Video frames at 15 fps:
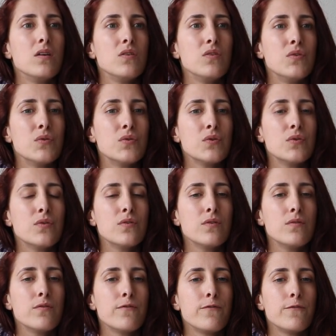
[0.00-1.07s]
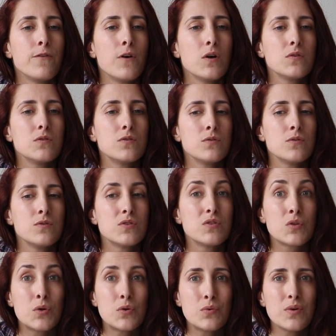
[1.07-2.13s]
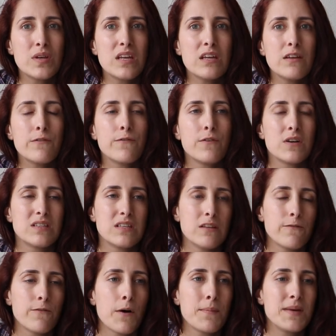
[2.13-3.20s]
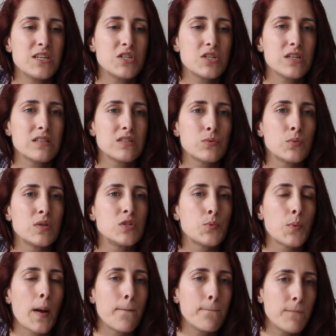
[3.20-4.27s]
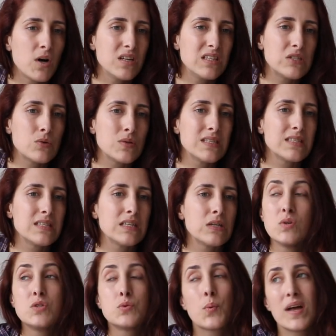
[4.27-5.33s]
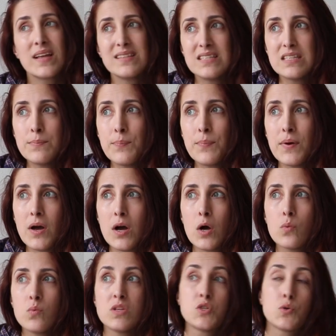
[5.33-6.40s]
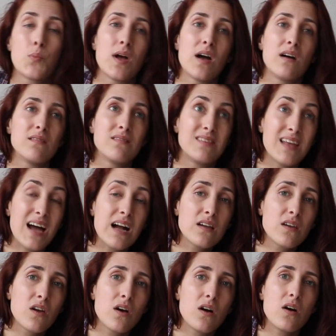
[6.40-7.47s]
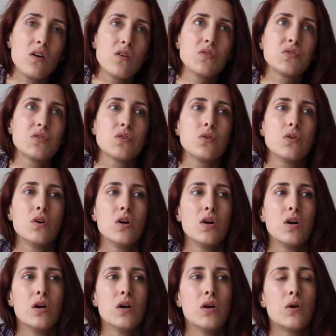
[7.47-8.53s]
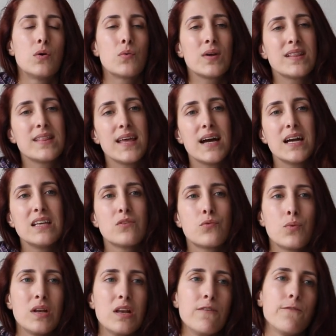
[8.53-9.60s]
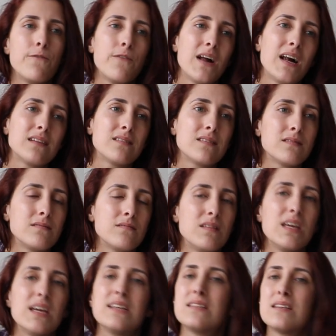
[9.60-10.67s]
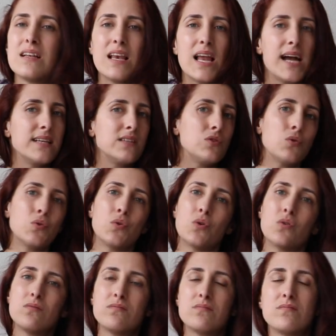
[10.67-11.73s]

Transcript: you know, for the story, for the informations which were more interesting, which were deeper, which were darker also. Right there it really felt, yes, light, you know.